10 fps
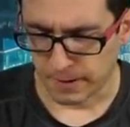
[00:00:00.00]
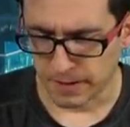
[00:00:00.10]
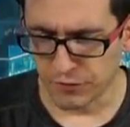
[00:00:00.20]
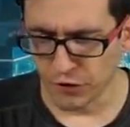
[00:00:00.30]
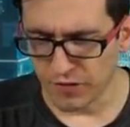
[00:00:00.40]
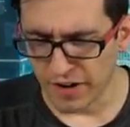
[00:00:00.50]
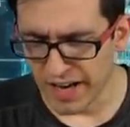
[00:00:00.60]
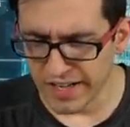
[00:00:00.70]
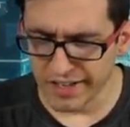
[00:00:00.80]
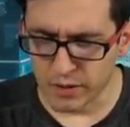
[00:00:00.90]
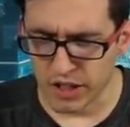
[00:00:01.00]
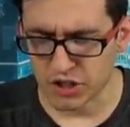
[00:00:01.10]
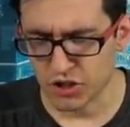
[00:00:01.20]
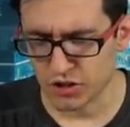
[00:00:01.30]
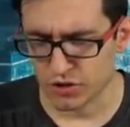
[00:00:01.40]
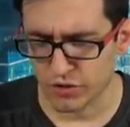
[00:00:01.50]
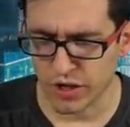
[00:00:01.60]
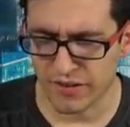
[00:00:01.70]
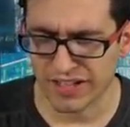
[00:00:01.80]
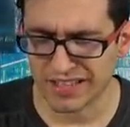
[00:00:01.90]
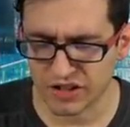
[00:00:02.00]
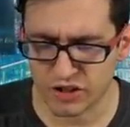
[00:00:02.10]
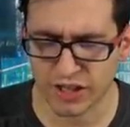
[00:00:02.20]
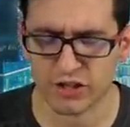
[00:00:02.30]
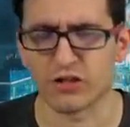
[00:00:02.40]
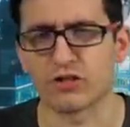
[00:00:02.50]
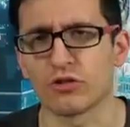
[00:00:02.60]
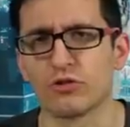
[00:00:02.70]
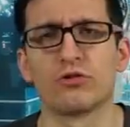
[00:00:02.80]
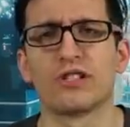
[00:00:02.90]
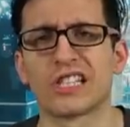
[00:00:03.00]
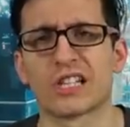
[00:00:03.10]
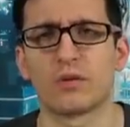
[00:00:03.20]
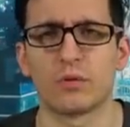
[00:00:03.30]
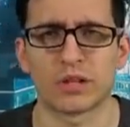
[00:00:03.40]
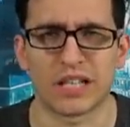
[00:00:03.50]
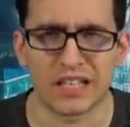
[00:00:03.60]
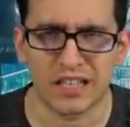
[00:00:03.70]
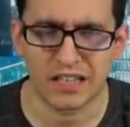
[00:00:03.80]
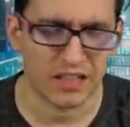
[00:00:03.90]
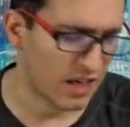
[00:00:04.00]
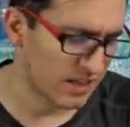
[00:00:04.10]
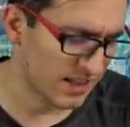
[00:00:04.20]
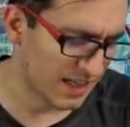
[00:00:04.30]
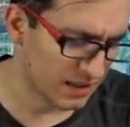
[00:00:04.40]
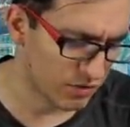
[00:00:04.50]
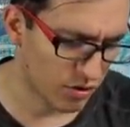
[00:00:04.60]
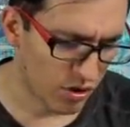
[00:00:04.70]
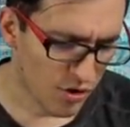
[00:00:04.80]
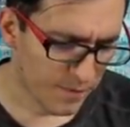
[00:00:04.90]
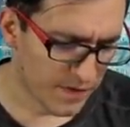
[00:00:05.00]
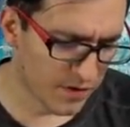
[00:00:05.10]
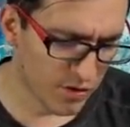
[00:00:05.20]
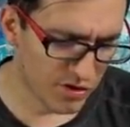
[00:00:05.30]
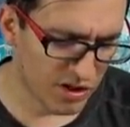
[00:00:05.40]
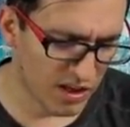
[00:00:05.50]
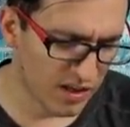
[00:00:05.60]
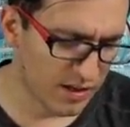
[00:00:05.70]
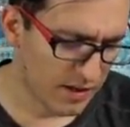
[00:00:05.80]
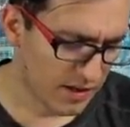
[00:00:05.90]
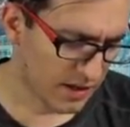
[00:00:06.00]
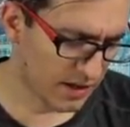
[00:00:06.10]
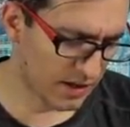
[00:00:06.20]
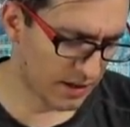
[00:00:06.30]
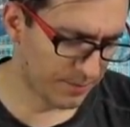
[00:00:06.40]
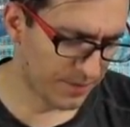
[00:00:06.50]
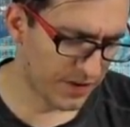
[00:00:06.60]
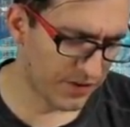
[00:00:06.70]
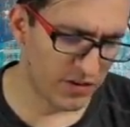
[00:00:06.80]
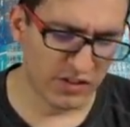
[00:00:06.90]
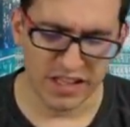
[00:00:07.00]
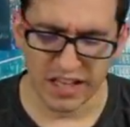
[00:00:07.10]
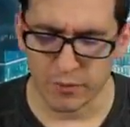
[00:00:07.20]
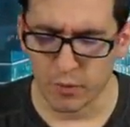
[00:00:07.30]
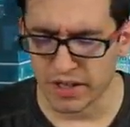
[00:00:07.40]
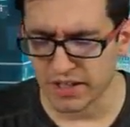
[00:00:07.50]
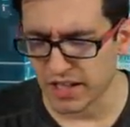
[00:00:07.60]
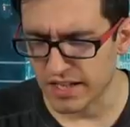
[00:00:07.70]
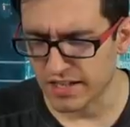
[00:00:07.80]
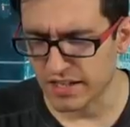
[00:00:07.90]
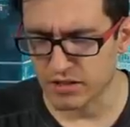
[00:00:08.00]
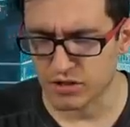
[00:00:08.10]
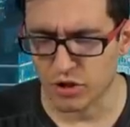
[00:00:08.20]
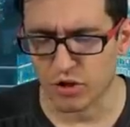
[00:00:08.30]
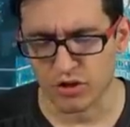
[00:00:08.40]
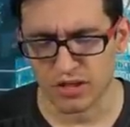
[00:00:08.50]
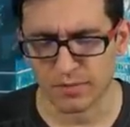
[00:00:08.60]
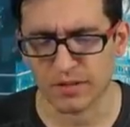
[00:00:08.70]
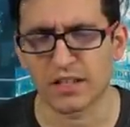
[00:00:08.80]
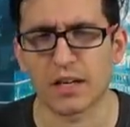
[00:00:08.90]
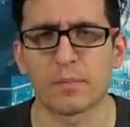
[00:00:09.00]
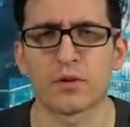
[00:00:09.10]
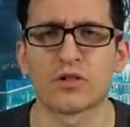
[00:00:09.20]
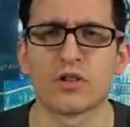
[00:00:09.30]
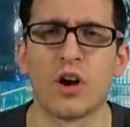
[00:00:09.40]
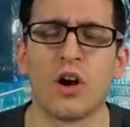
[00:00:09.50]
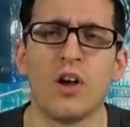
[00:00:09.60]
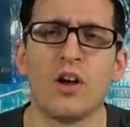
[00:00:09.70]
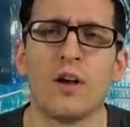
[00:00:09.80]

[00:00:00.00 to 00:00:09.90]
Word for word: if you have any questions or you have any suggestions or you disagree with anything I said and you you think um, there is another way that I didn't saw or something that I foresaw,